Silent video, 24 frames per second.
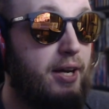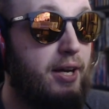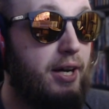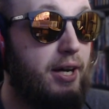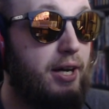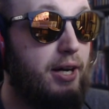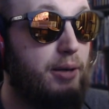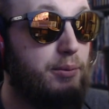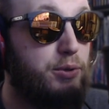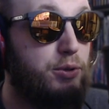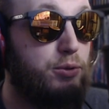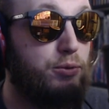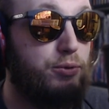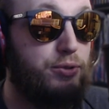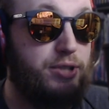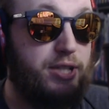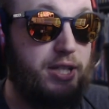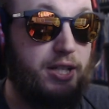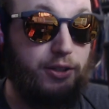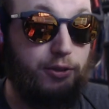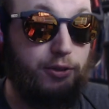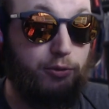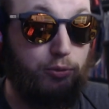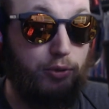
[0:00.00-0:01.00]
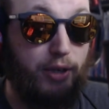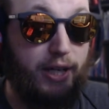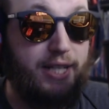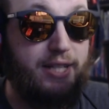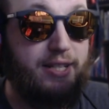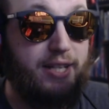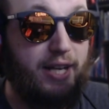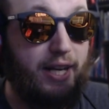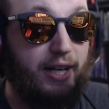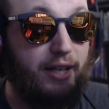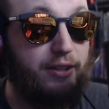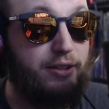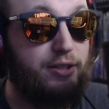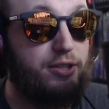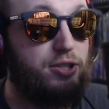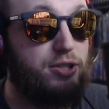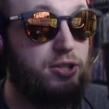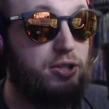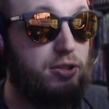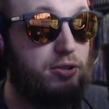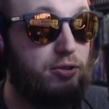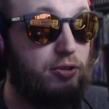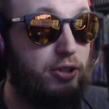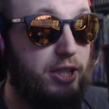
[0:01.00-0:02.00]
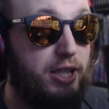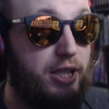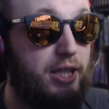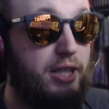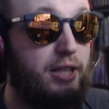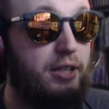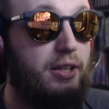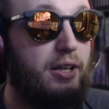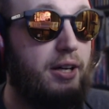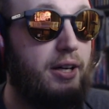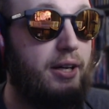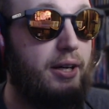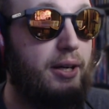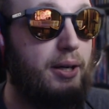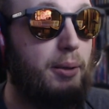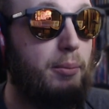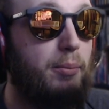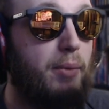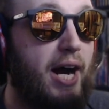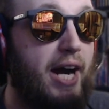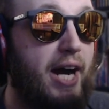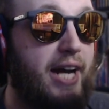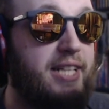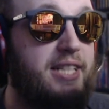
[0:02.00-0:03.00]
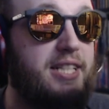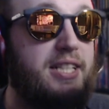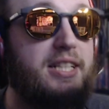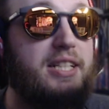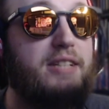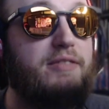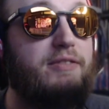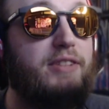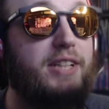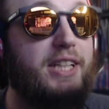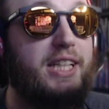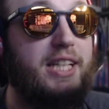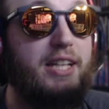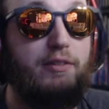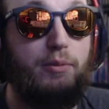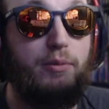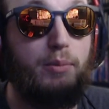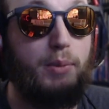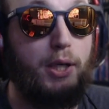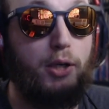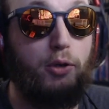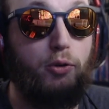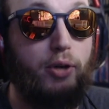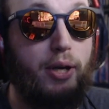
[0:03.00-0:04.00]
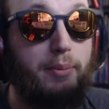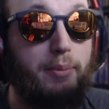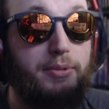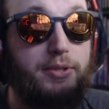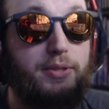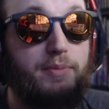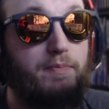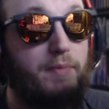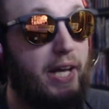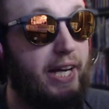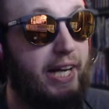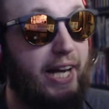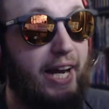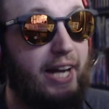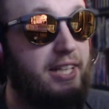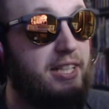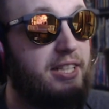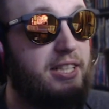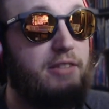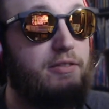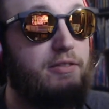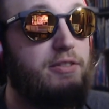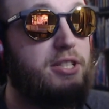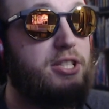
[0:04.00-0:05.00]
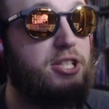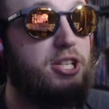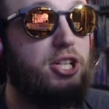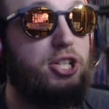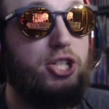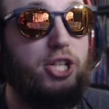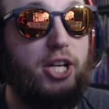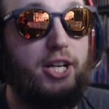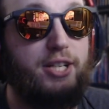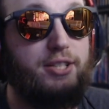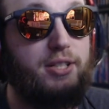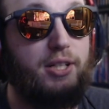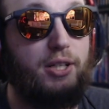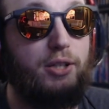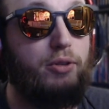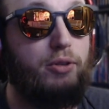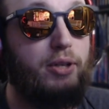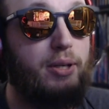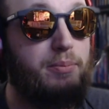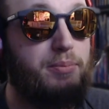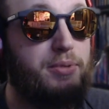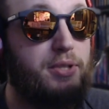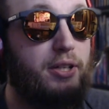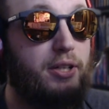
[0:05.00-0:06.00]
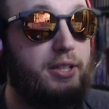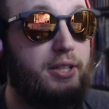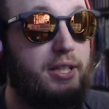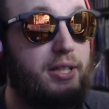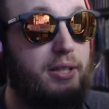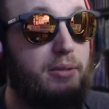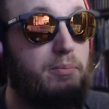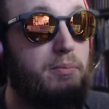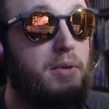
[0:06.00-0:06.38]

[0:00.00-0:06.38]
you will see on the right side of the screen, I didn't even give him equips. Like, I didn't even suggest equips on him